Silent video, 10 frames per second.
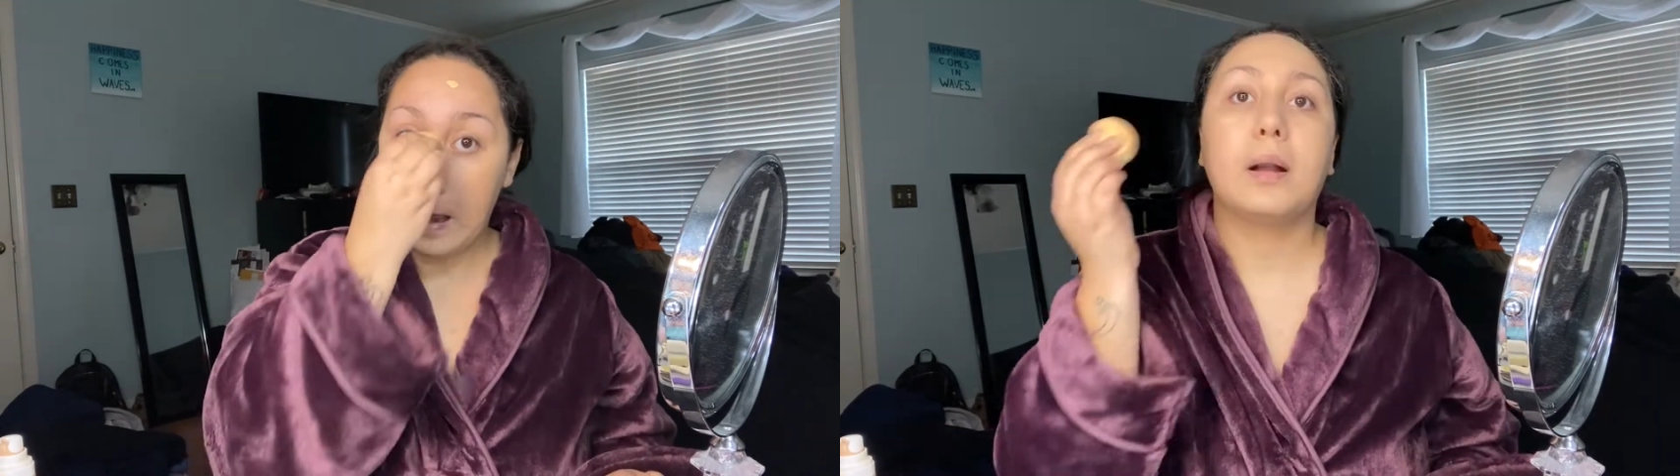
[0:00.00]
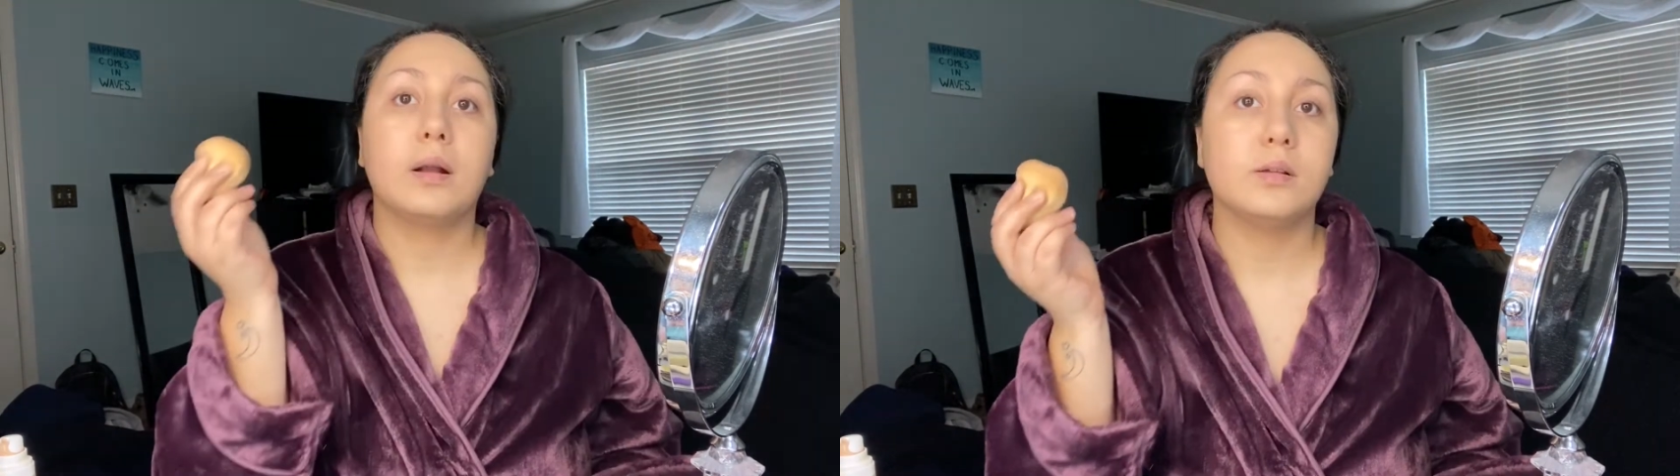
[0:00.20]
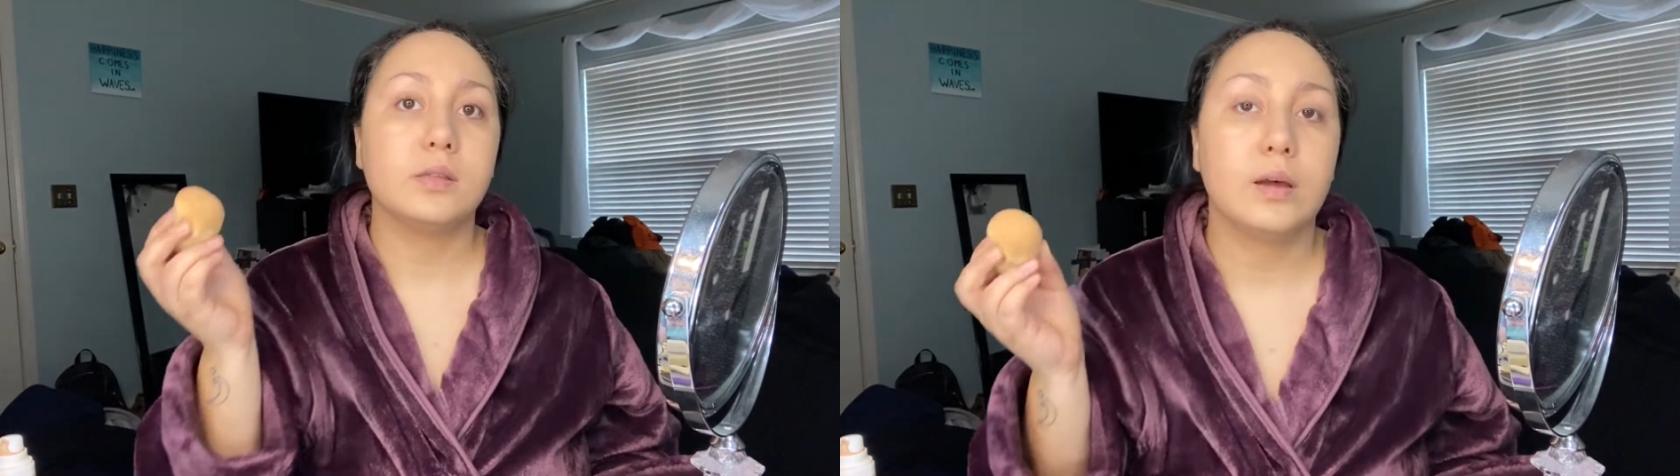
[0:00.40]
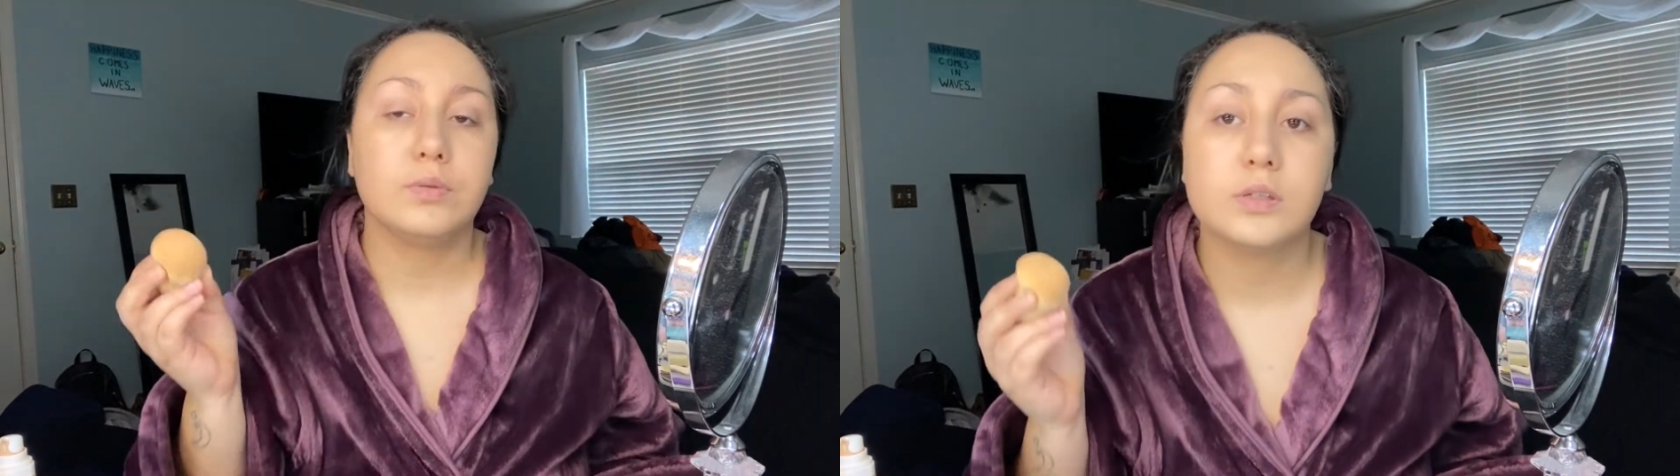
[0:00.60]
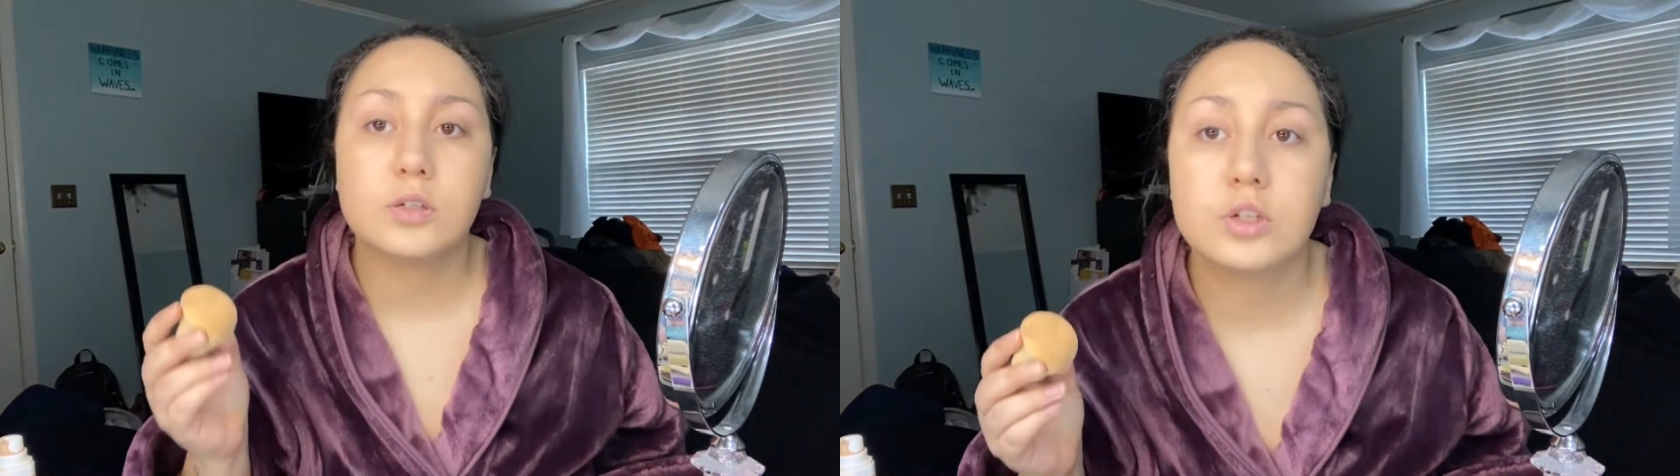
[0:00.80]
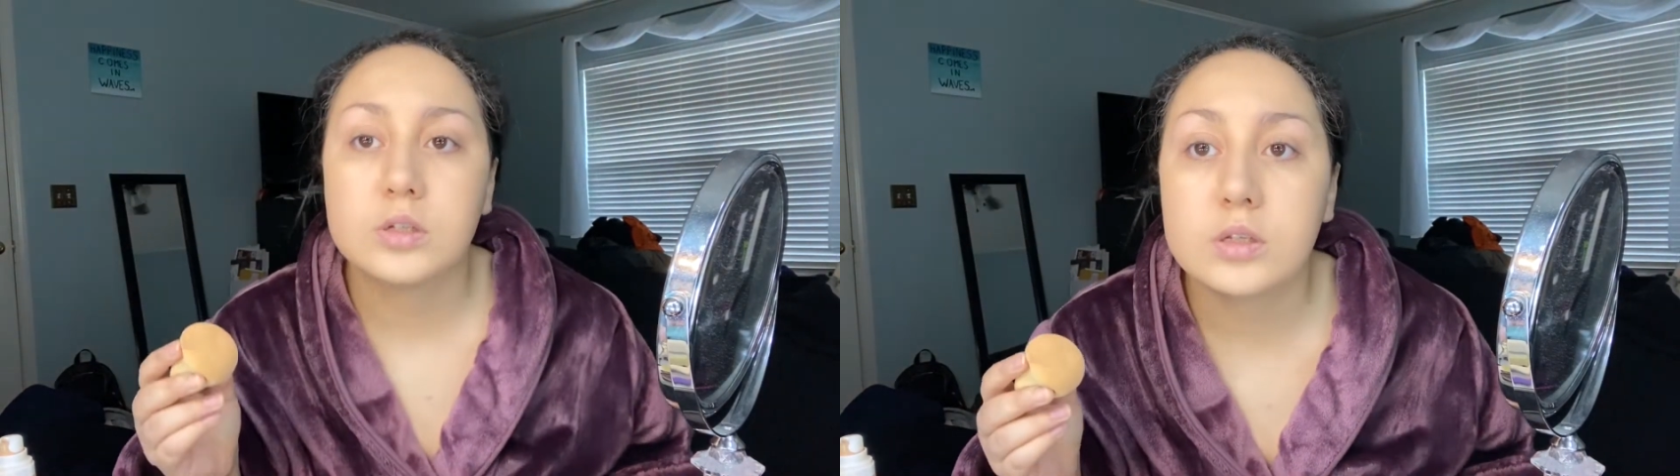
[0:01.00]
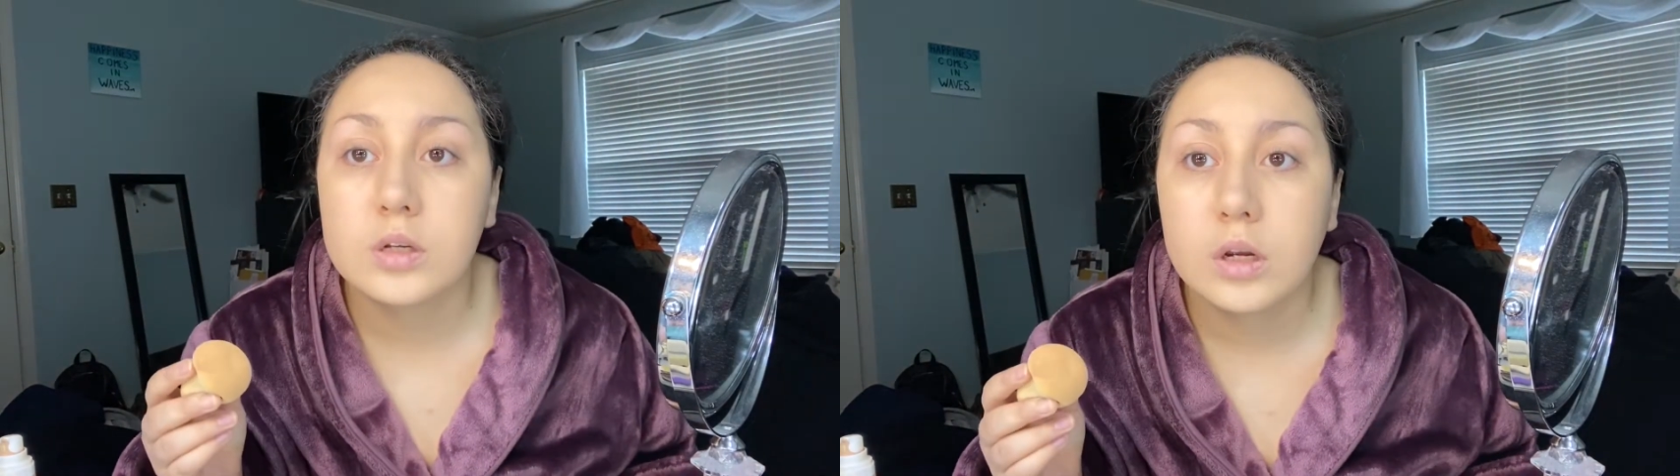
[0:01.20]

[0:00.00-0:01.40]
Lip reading: because that was just